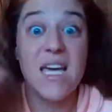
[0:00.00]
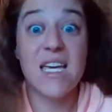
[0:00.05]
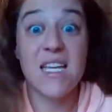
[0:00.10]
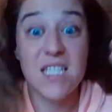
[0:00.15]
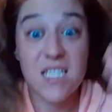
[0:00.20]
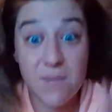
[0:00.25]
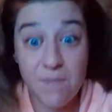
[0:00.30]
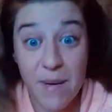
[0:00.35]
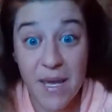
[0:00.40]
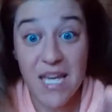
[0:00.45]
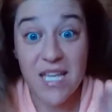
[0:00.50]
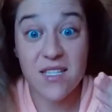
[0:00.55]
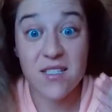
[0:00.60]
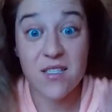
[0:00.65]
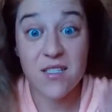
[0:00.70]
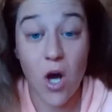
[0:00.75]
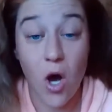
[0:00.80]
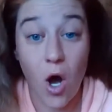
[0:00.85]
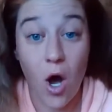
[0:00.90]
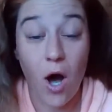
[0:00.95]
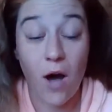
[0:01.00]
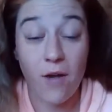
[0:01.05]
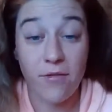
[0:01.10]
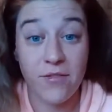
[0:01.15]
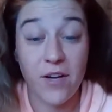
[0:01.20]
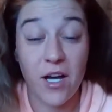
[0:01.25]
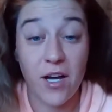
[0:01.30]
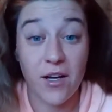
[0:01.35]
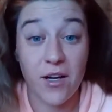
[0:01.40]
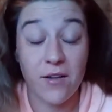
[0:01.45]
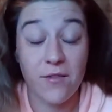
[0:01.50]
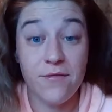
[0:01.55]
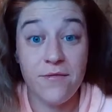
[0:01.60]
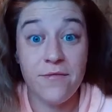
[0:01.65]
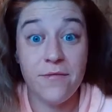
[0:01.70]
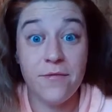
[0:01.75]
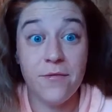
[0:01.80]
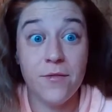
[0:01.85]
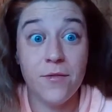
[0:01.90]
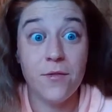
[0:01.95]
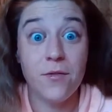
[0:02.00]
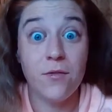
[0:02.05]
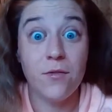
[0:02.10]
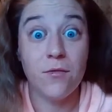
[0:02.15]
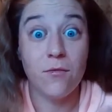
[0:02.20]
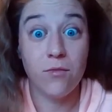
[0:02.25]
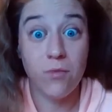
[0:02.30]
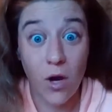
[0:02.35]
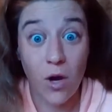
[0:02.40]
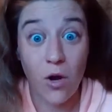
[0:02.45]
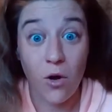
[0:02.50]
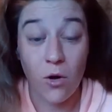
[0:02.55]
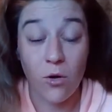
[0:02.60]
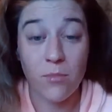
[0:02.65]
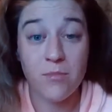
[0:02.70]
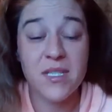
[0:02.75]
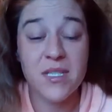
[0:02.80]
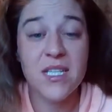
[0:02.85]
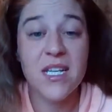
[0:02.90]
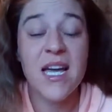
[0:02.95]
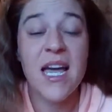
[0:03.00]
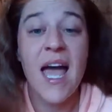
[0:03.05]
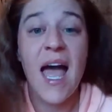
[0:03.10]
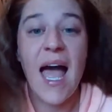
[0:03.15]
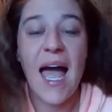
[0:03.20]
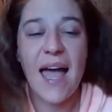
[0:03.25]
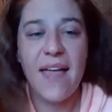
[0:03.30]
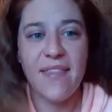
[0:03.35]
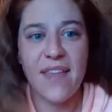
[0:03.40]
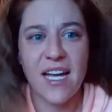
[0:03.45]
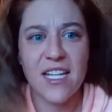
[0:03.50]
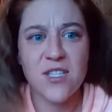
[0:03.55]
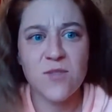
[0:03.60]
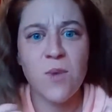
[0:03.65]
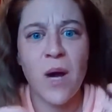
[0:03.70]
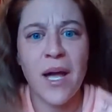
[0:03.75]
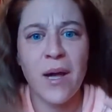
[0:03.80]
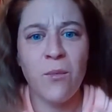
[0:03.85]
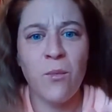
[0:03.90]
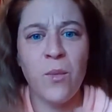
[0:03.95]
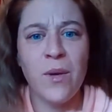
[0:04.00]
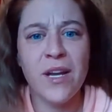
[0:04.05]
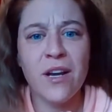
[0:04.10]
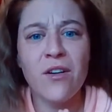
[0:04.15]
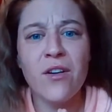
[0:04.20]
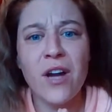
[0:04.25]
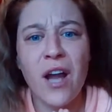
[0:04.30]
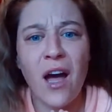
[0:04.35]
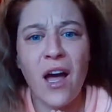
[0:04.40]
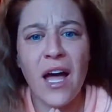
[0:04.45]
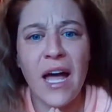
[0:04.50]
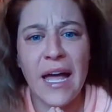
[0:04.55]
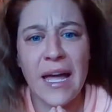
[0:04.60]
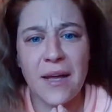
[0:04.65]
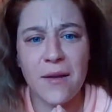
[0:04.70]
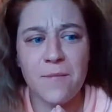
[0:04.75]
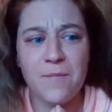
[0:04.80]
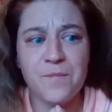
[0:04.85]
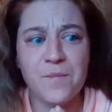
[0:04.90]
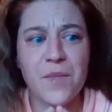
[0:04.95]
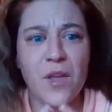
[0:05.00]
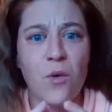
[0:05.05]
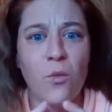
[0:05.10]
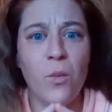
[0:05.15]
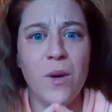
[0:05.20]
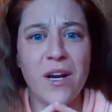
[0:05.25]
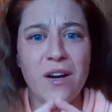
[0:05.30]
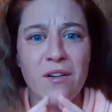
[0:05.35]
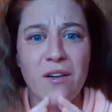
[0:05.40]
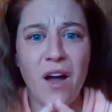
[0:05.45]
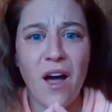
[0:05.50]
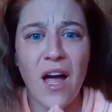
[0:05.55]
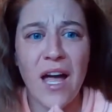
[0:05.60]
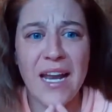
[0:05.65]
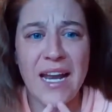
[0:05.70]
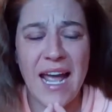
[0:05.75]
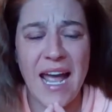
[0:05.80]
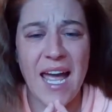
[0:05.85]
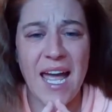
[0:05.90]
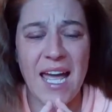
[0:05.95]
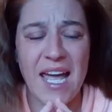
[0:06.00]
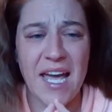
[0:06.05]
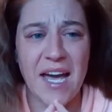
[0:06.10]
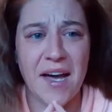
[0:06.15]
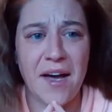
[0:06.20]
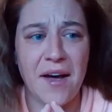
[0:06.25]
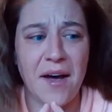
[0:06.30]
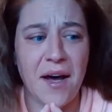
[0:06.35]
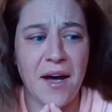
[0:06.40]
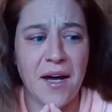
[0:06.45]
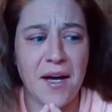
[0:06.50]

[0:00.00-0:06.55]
is based off of Rome's, and that's why we're not a